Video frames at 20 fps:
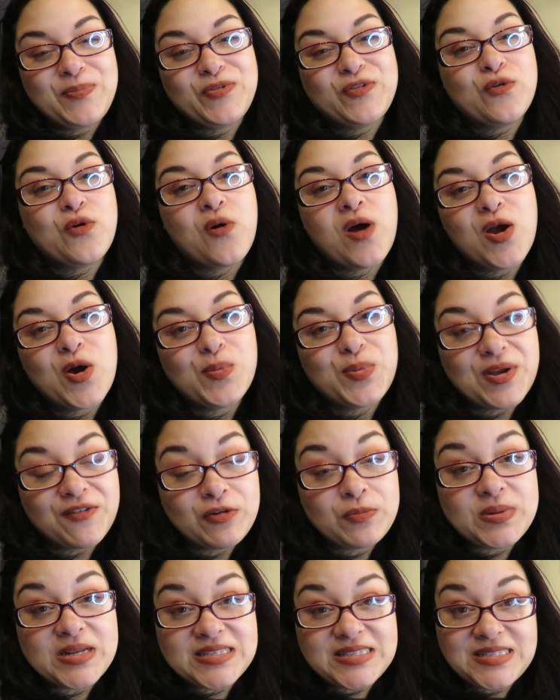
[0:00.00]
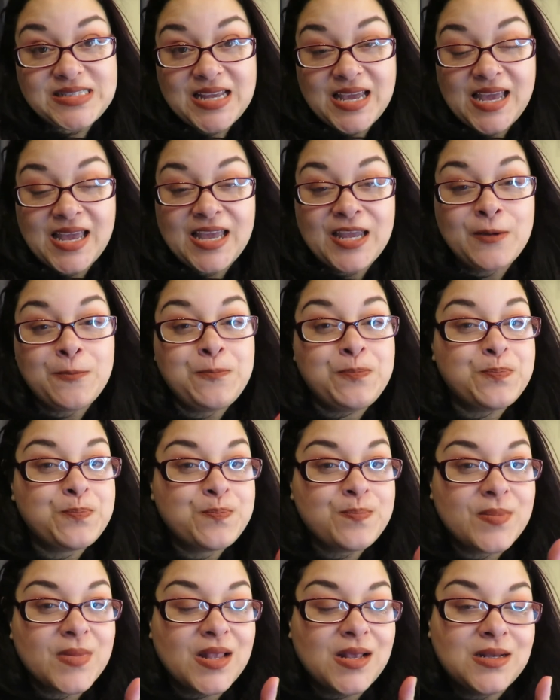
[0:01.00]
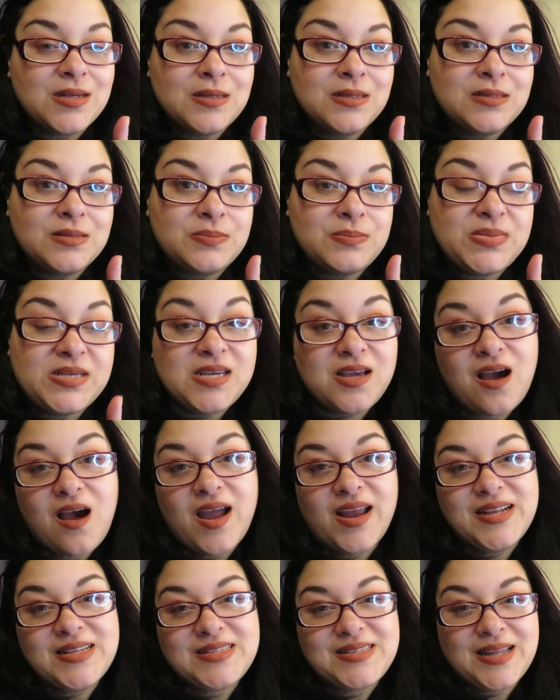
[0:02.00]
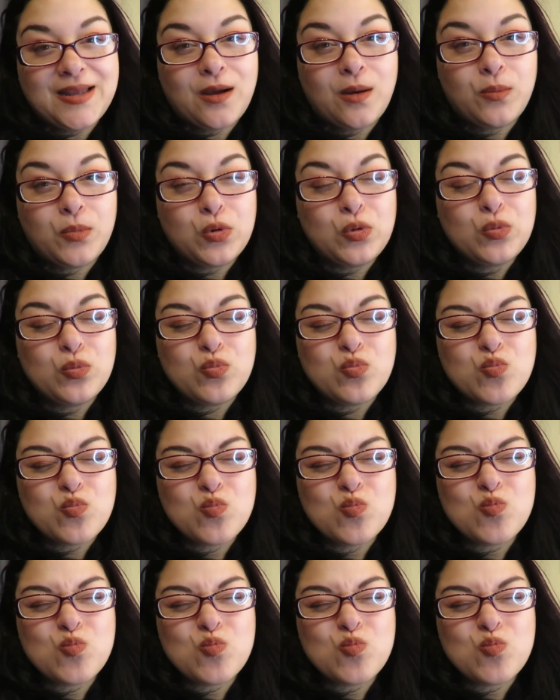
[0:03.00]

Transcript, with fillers: So I hope you have a blessed day. Be kind, stay humble.